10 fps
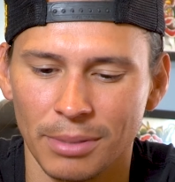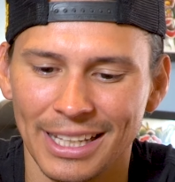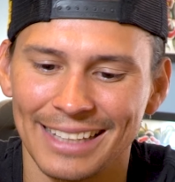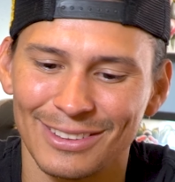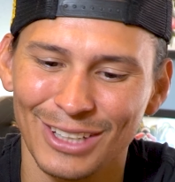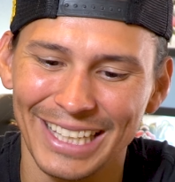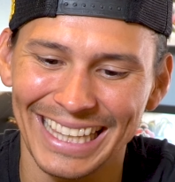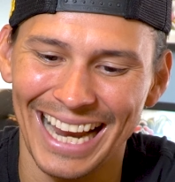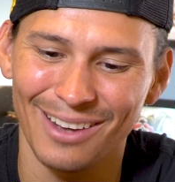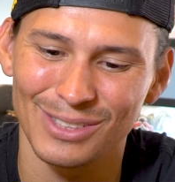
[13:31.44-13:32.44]
but like, look at
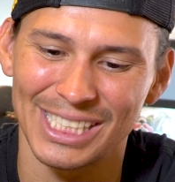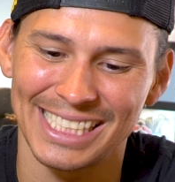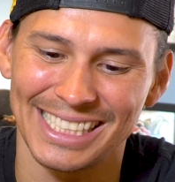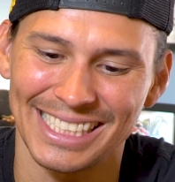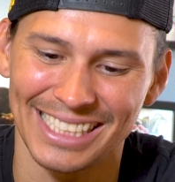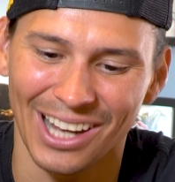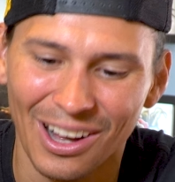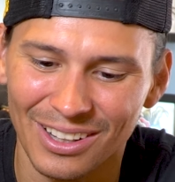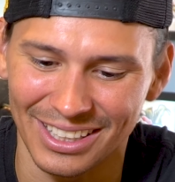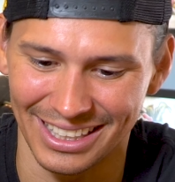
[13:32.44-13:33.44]
how
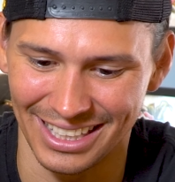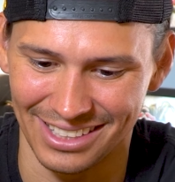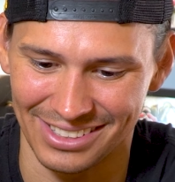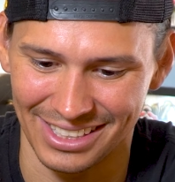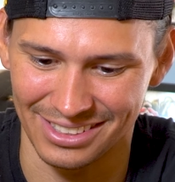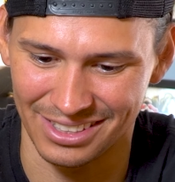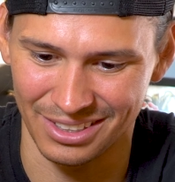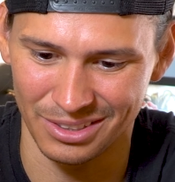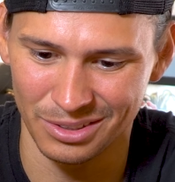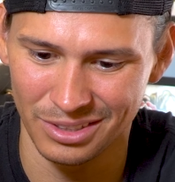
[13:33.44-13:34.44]
solid this is,
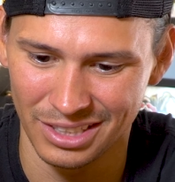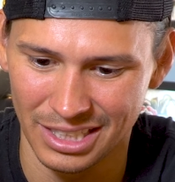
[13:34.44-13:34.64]
dude.